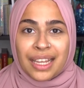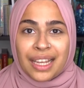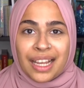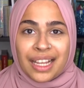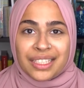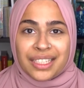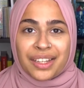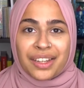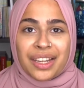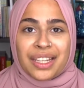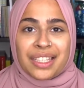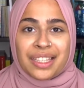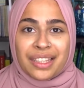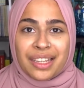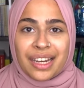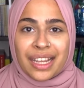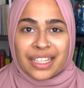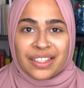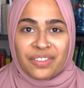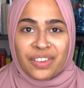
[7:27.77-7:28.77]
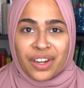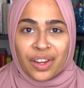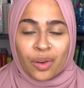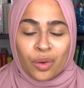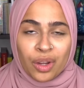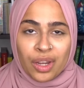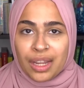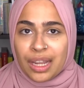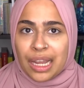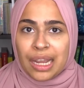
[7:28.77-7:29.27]
I'll check you guys in the next video.
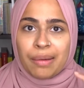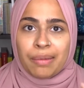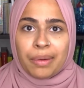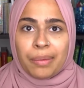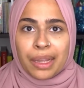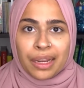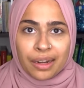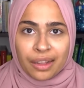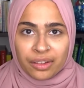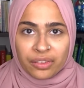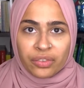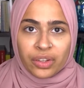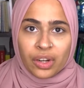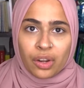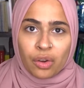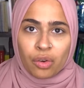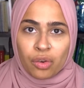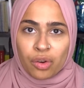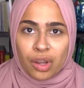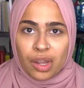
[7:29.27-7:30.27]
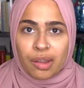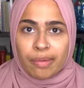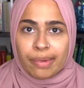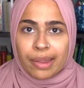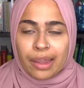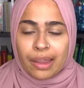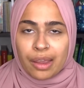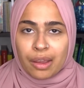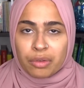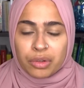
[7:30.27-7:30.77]
I'm gonna make another video
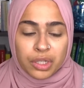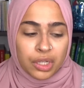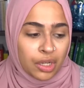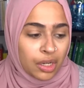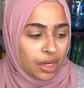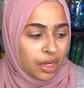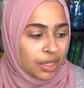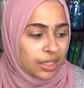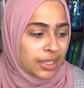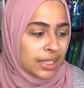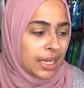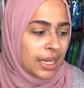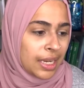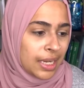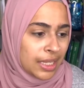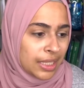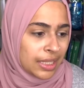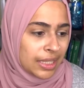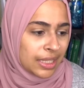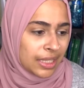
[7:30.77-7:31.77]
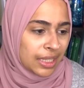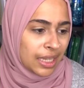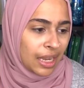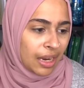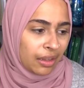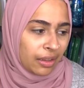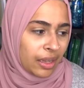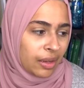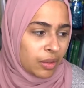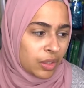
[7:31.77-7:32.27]
about our science,
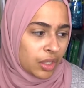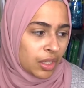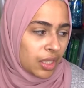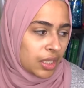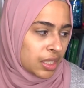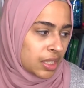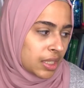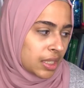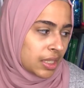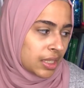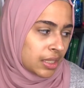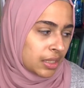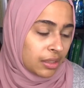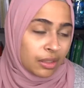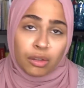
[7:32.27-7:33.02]
our language arts.